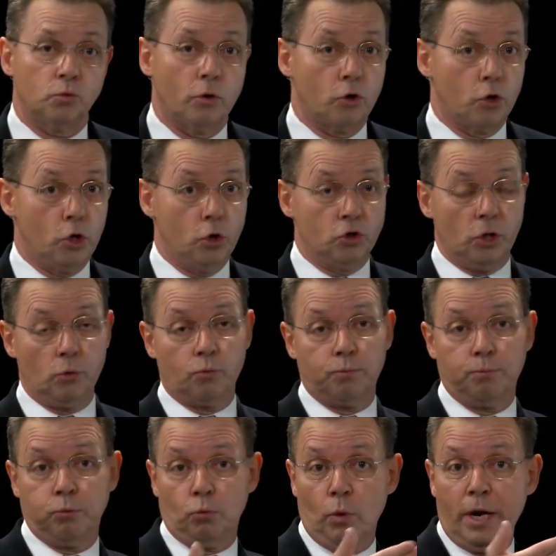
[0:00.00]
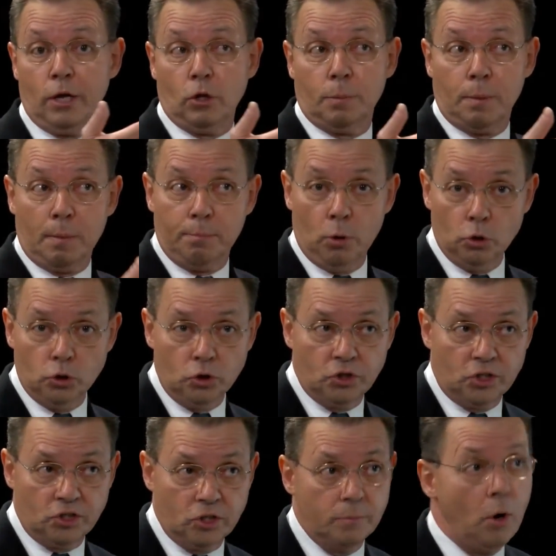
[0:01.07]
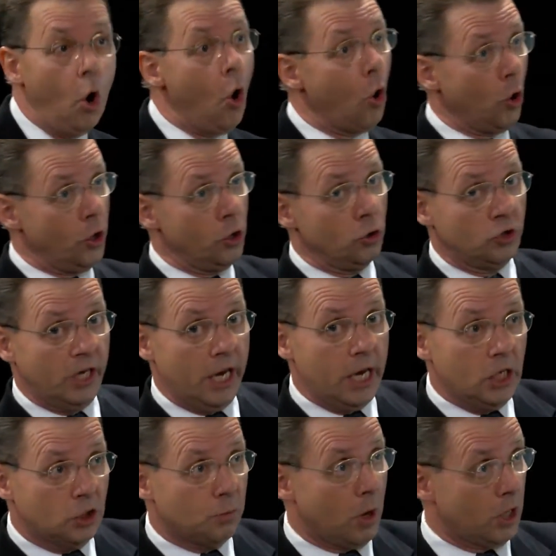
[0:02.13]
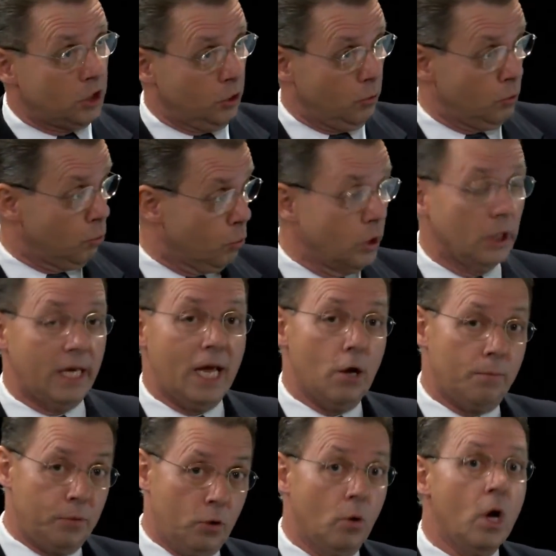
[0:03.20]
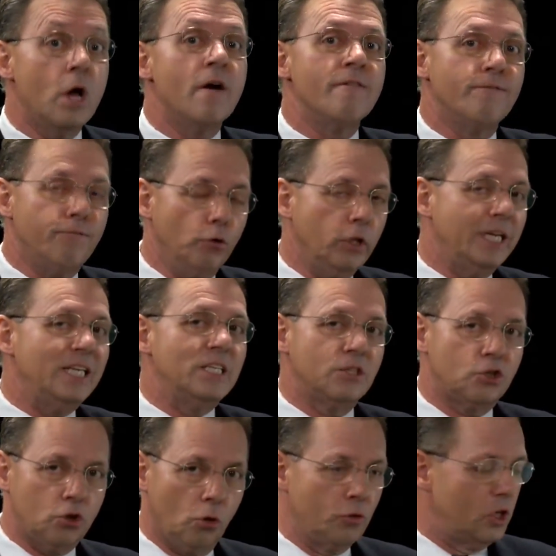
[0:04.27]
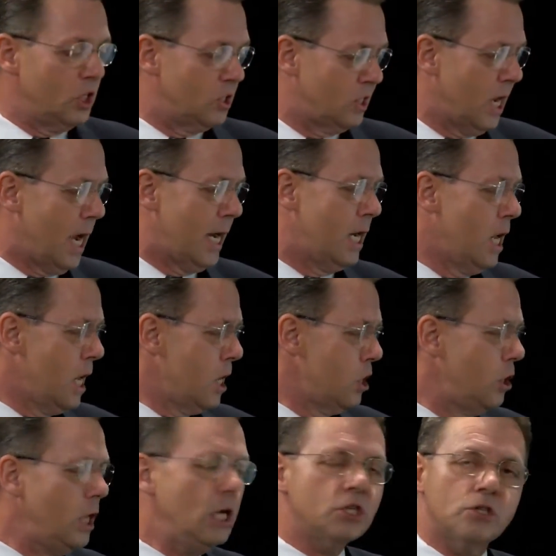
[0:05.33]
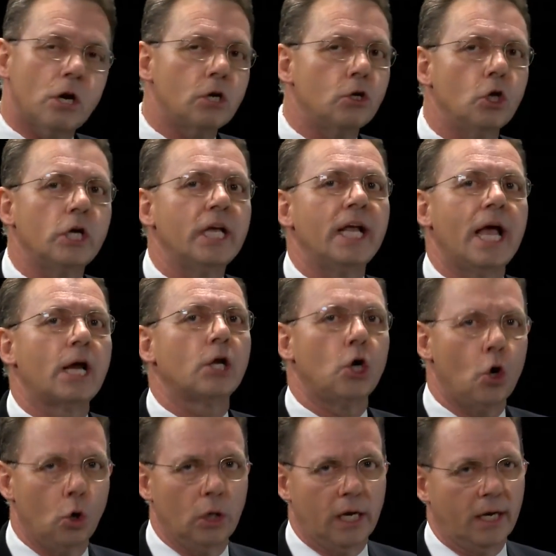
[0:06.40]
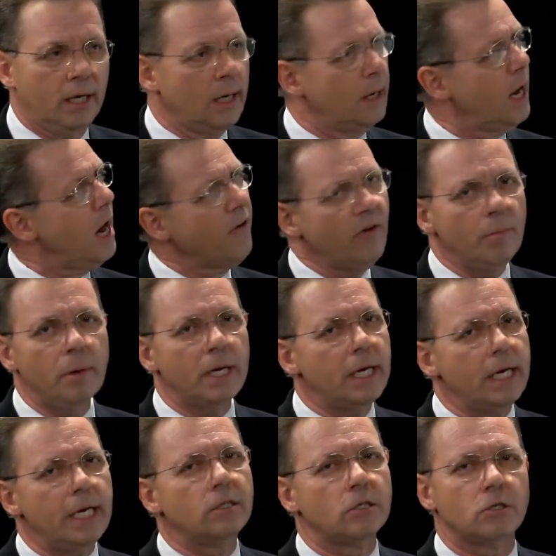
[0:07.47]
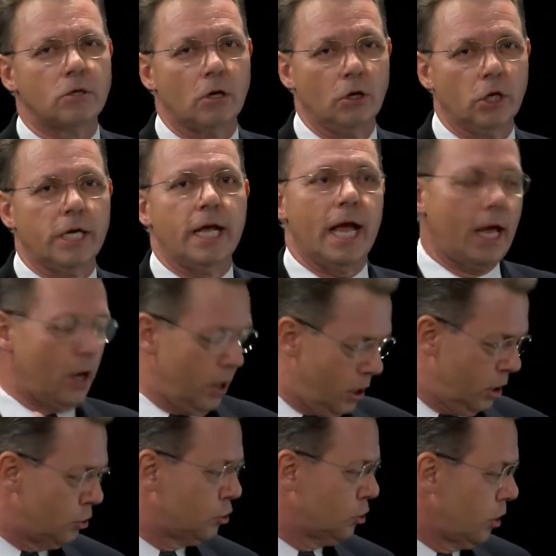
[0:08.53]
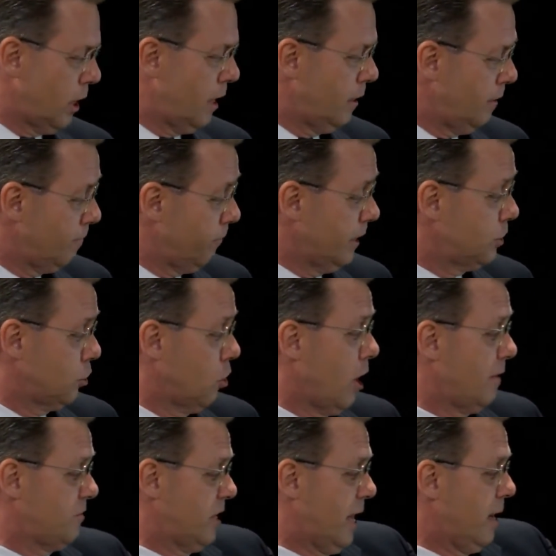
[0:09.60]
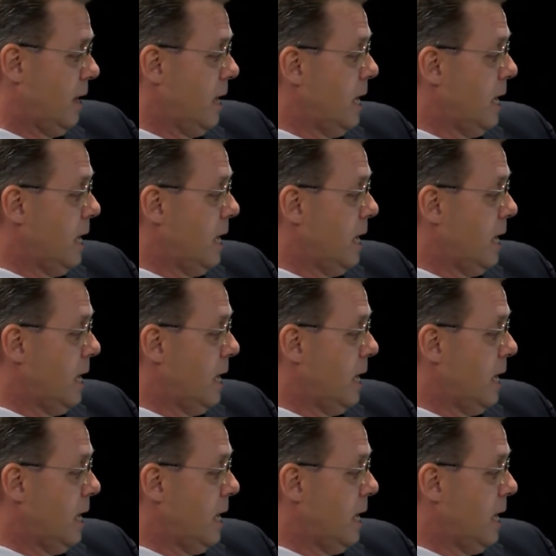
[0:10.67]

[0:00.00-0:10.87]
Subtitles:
whether you're using regular proposal system or you're using Innsmark to really help you fully show the design, you need to start looking at COLA. Everybody to start looking at an inflation offset.